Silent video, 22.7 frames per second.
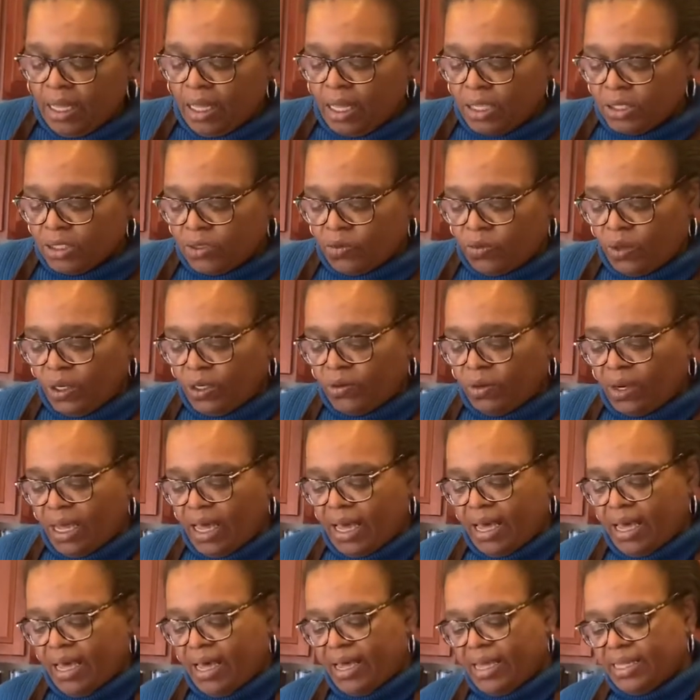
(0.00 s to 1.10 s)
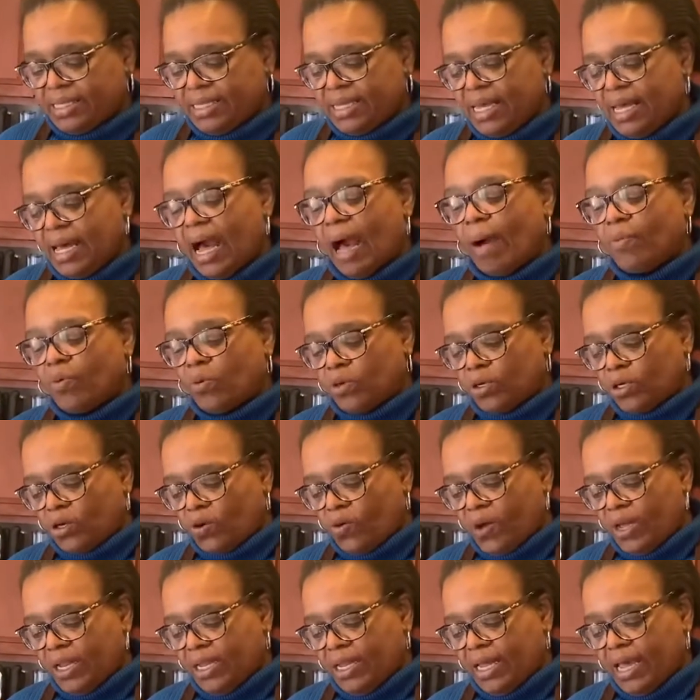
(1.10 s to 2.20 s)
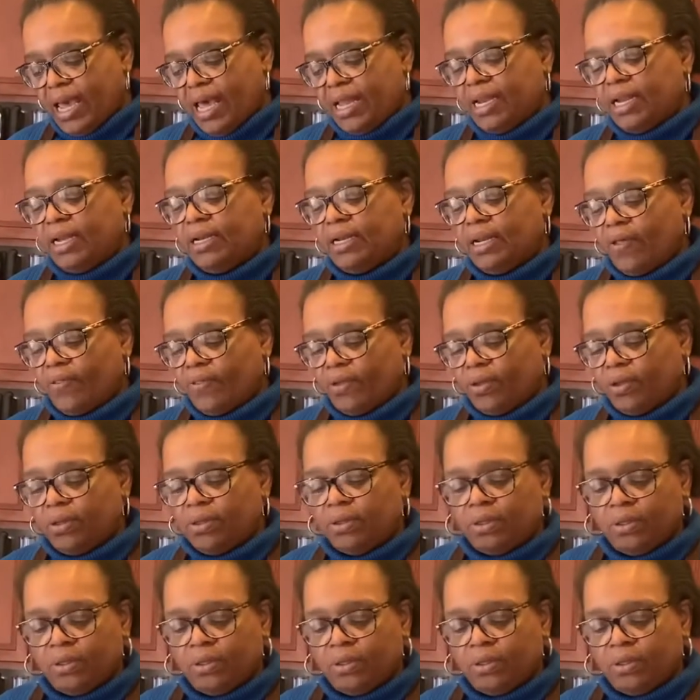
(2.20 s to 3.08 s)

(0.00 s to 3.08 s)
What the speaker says: So we're going to add, I'm going to go ahead and add another